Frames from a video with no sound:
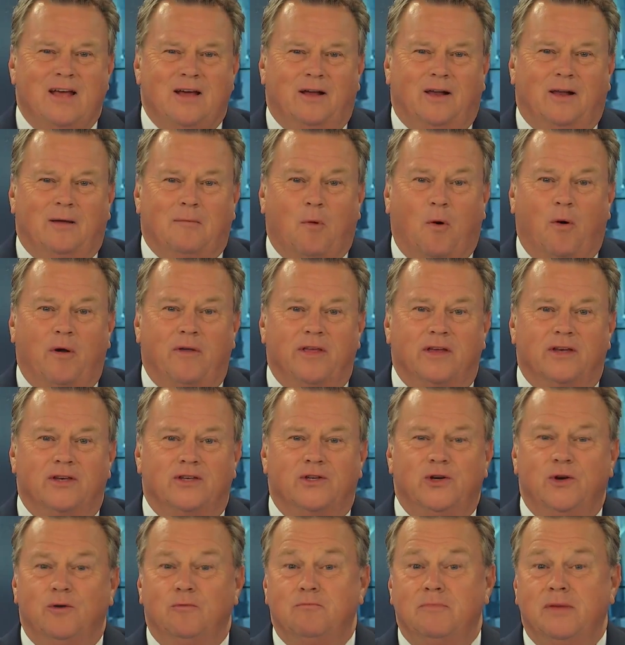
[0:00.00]
A more than
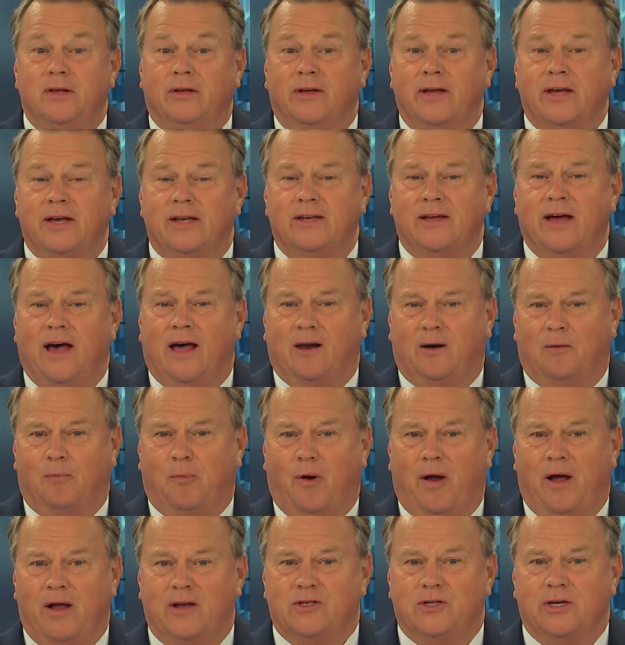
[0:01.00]
$2 million
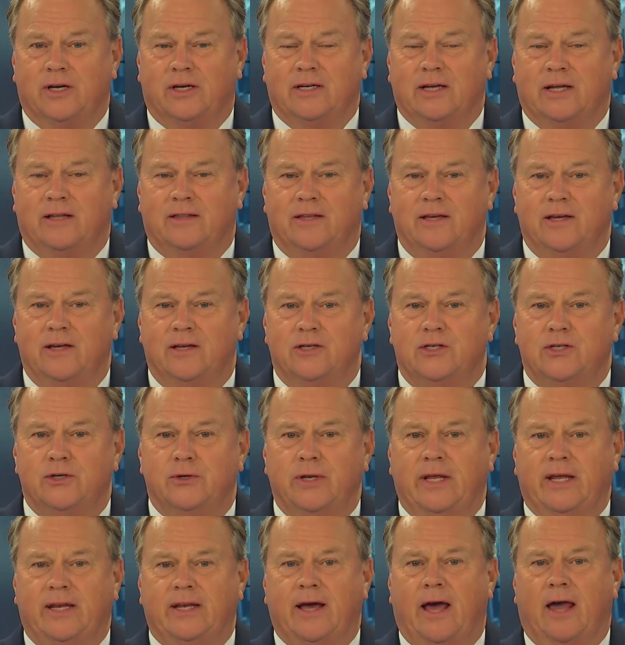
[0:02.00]
project at the
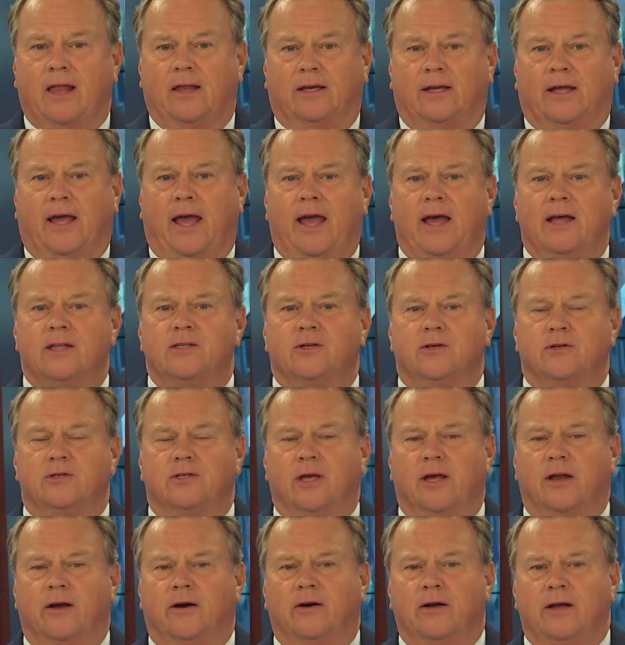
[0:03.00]
Junine Island Cancer
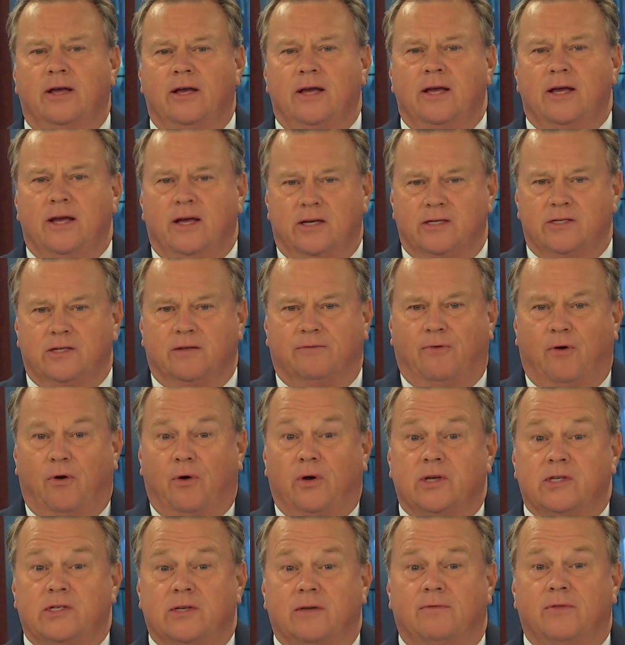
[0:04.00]
Center is the
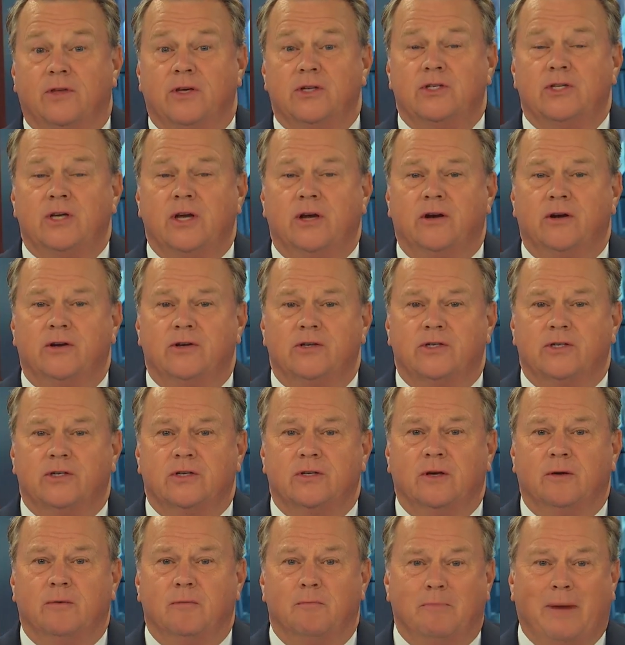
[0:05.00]
focus of this year's
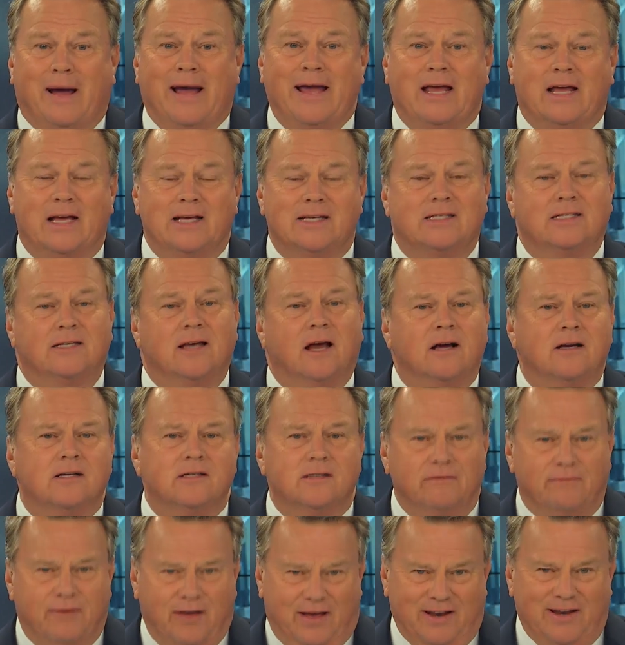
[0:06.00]
Bike Sux
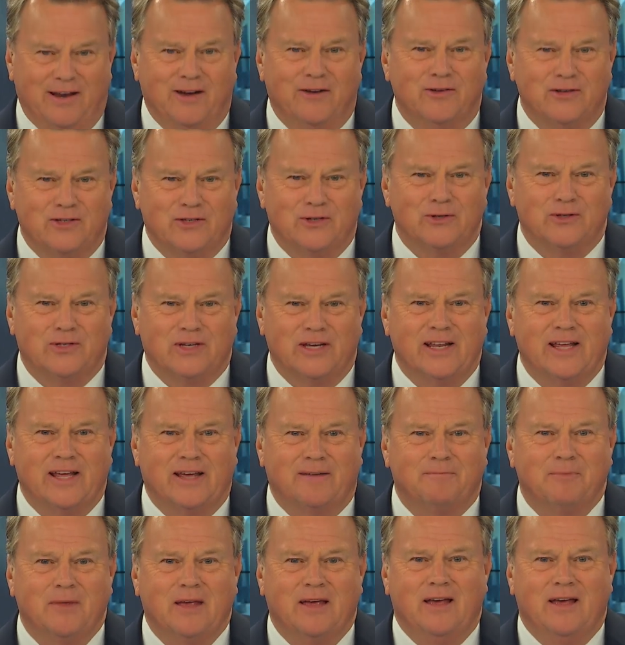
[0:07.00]
event here in Sioux City.